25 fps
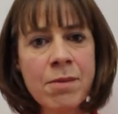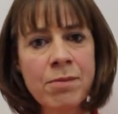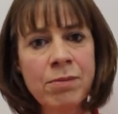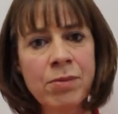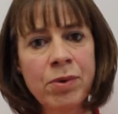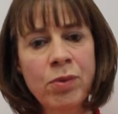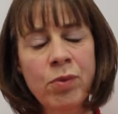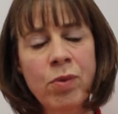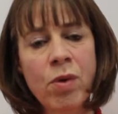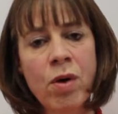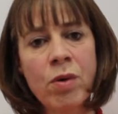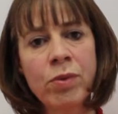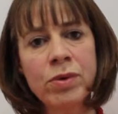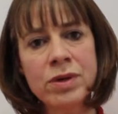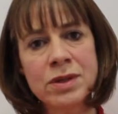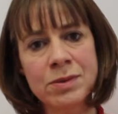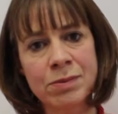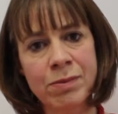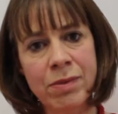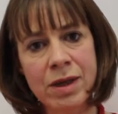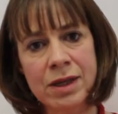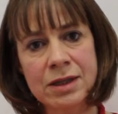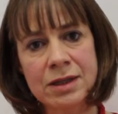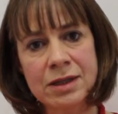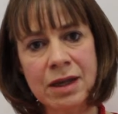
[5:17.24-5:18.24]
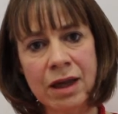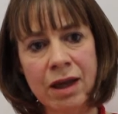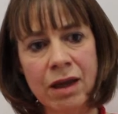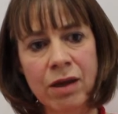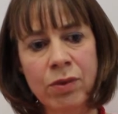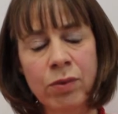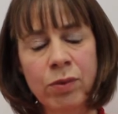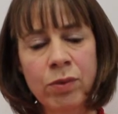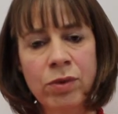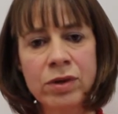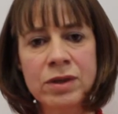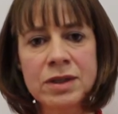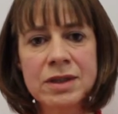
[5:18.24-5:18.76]
But what was
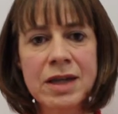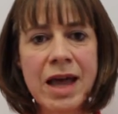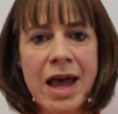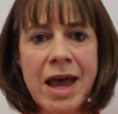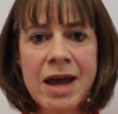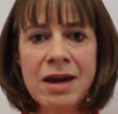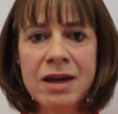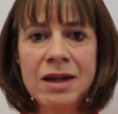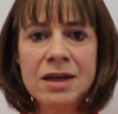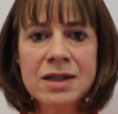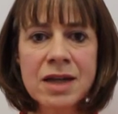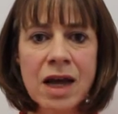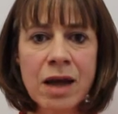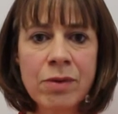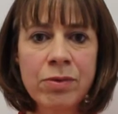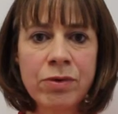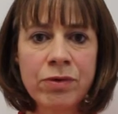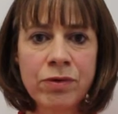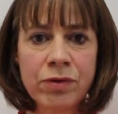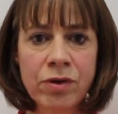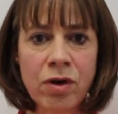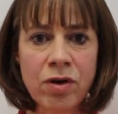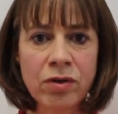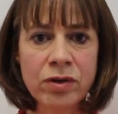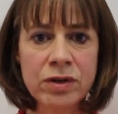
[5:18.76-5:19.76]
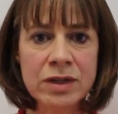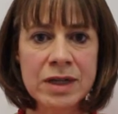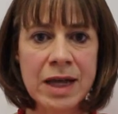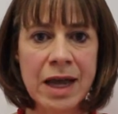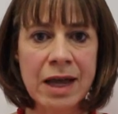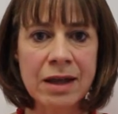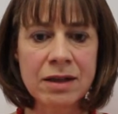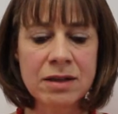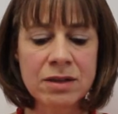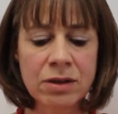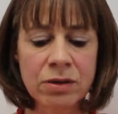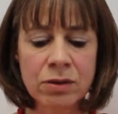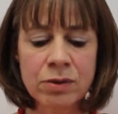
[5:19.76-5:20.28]
missing was any type of
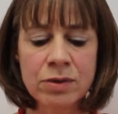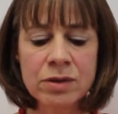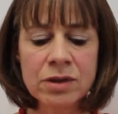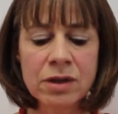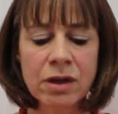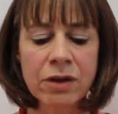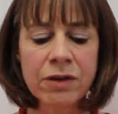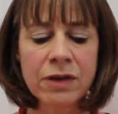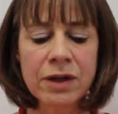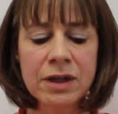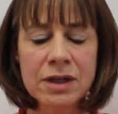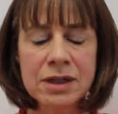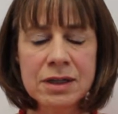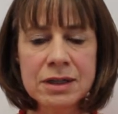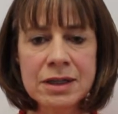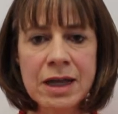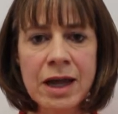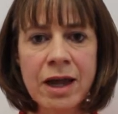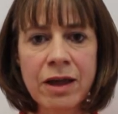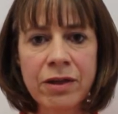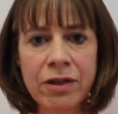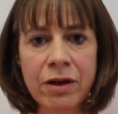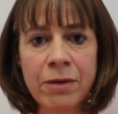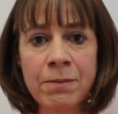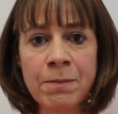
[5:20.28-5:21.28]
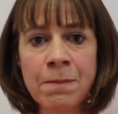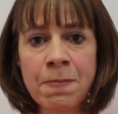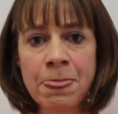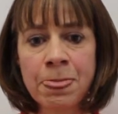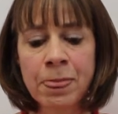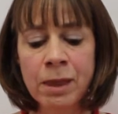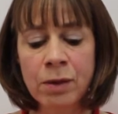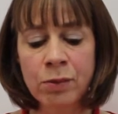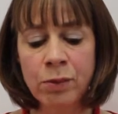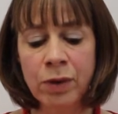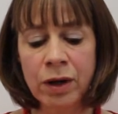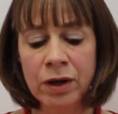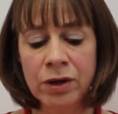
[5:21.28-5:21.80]
context. So there was nothing to say that,
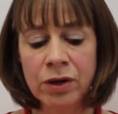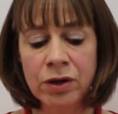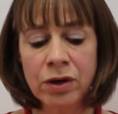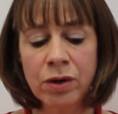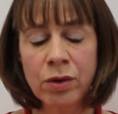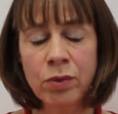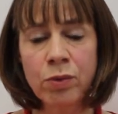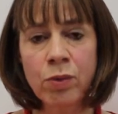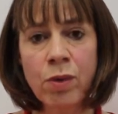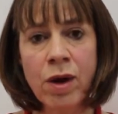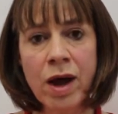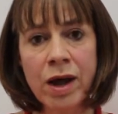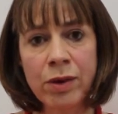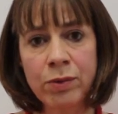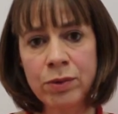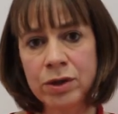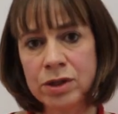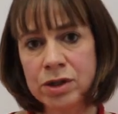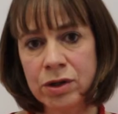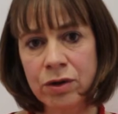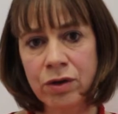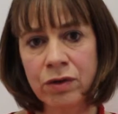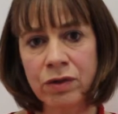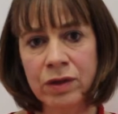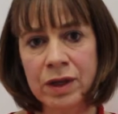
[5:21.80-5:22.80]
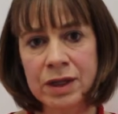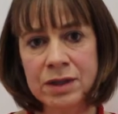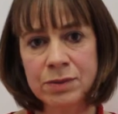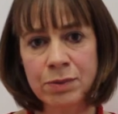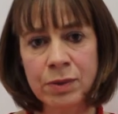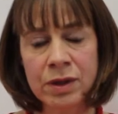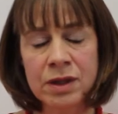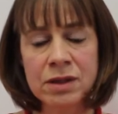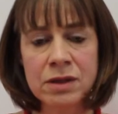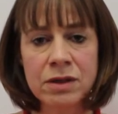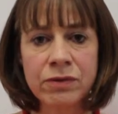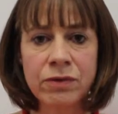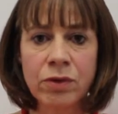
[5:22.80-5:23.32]
well, you know why we're doing this,
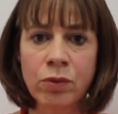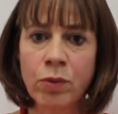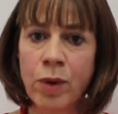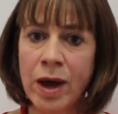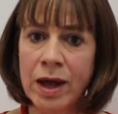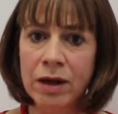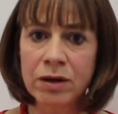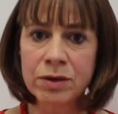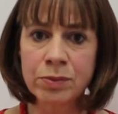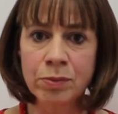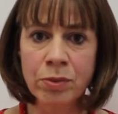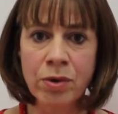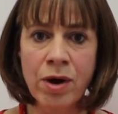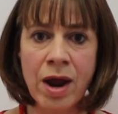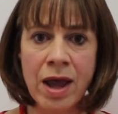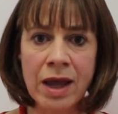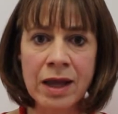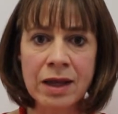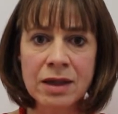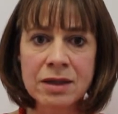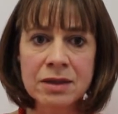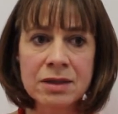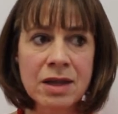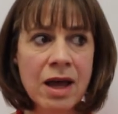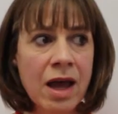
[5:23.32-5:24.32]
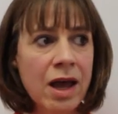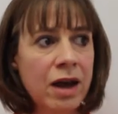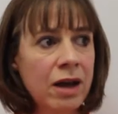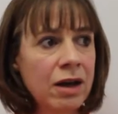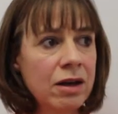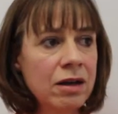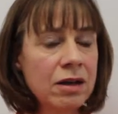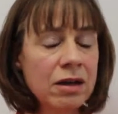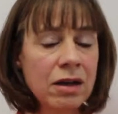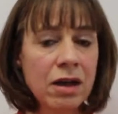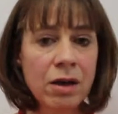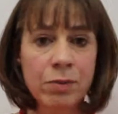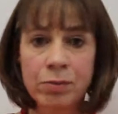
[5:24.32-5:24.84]
because if a weld breaks, then
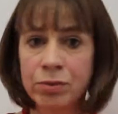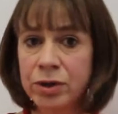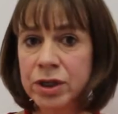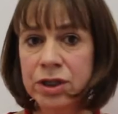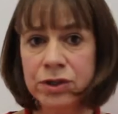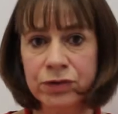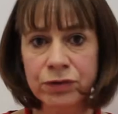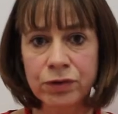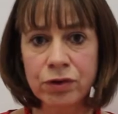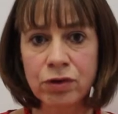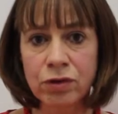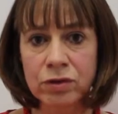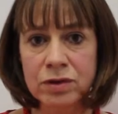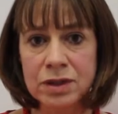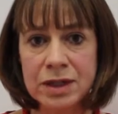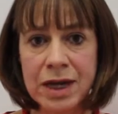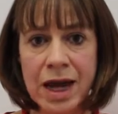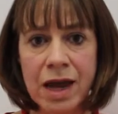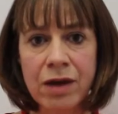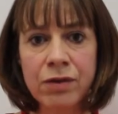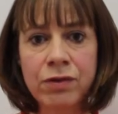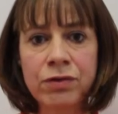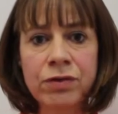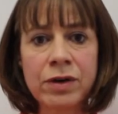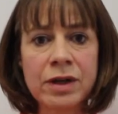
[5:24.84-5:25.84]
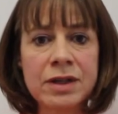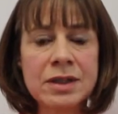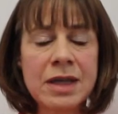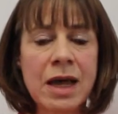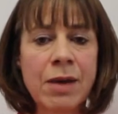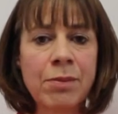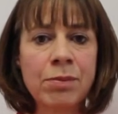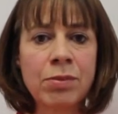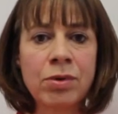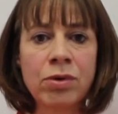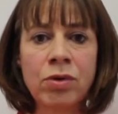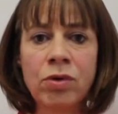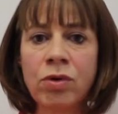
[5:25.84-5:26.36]
a bridge falls down, for
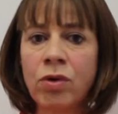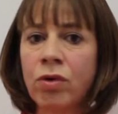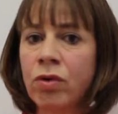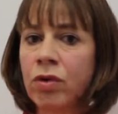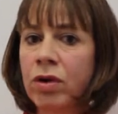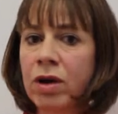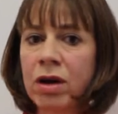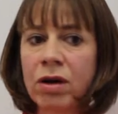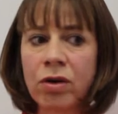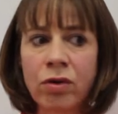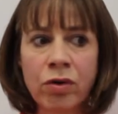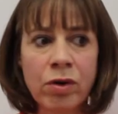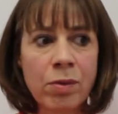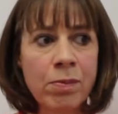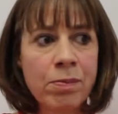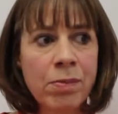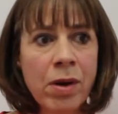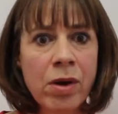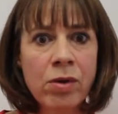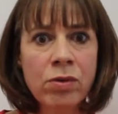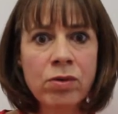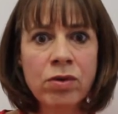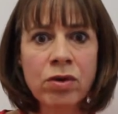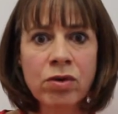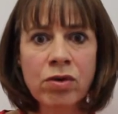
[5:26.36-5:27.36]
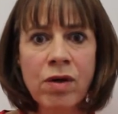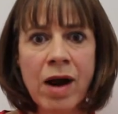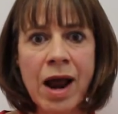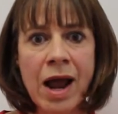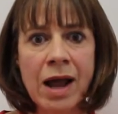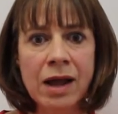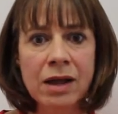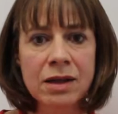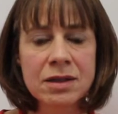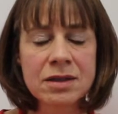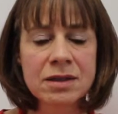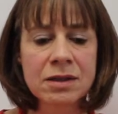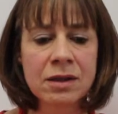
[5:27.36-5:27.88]
example, or a boat
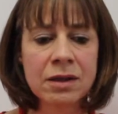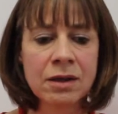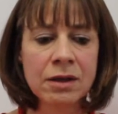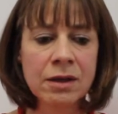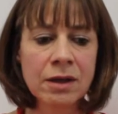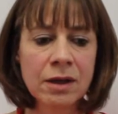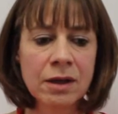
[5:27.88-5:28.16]
cracks.